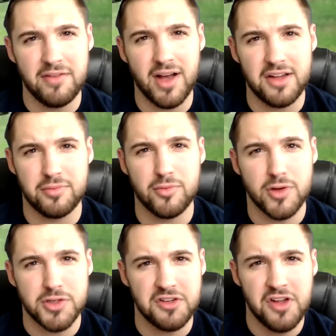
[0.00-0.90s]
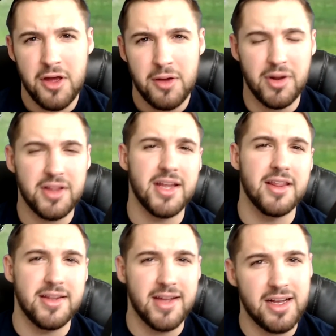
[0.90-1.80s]
got some grudges. But at the end of the
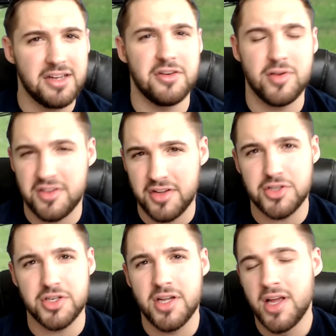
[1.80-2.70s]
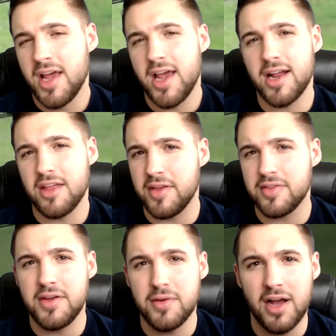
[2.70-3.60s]
day, it's your decision, and I think
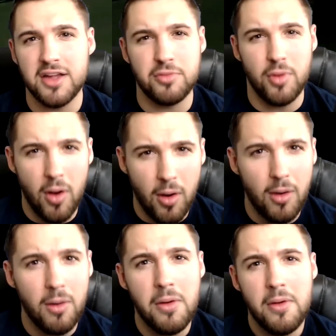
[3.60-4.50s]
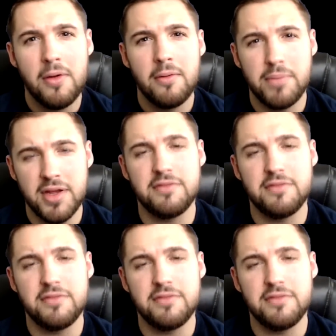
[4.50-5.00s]
that you guys will all be